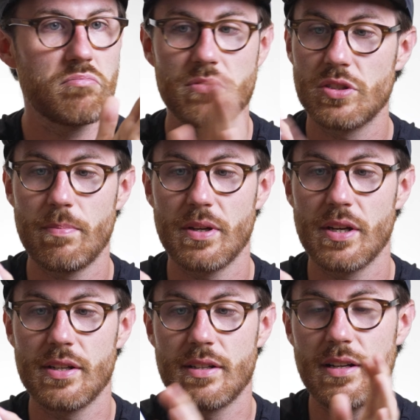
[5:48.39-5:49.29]
super
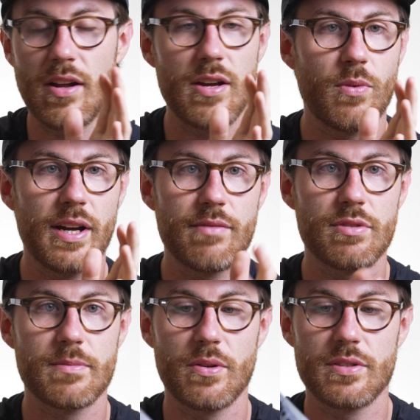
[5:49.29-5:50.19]
good, lightweight,
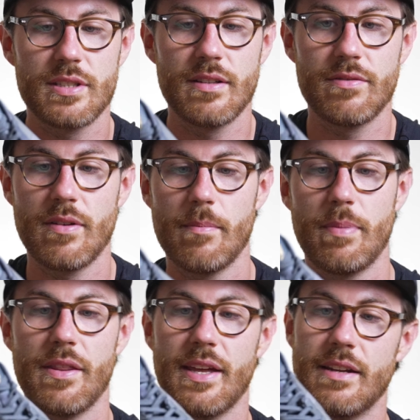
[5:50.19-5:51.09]
responsive,
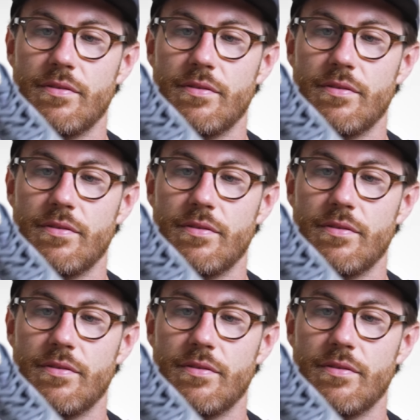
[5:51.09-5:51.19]
but then